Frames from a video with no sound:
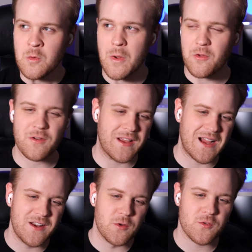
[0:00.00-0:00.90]
whether like
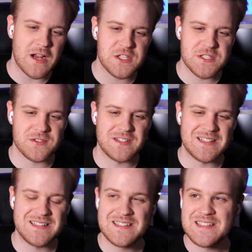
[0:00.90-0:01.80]
I know directions or
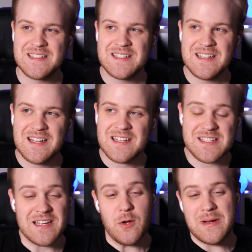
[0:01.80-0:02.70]
not. It's
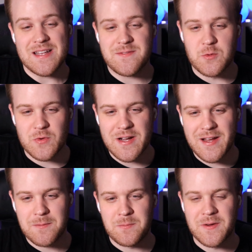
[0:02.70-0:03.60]
like I know my left and
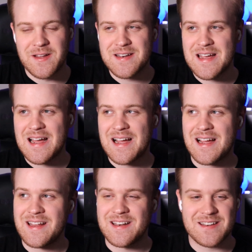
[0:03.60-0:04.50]
right, but
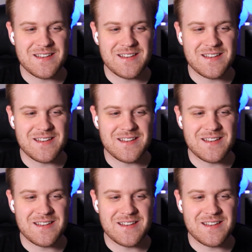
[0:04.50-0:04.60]
I